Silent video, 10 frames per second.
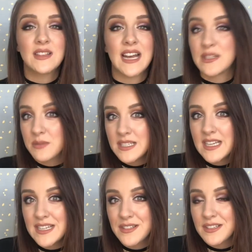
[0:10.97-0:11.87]
That's what
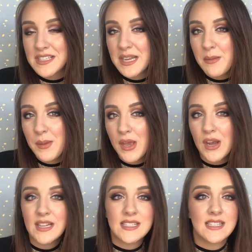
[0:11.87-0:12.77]
today's look's gonna be
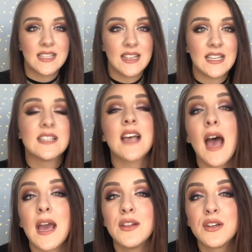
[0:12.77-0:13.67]
on, is this
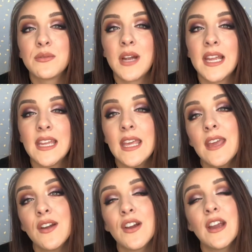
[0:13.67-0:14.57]
eye look right
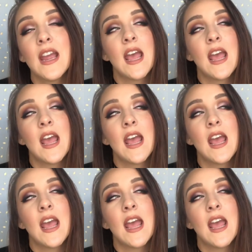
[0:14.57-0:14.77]
here.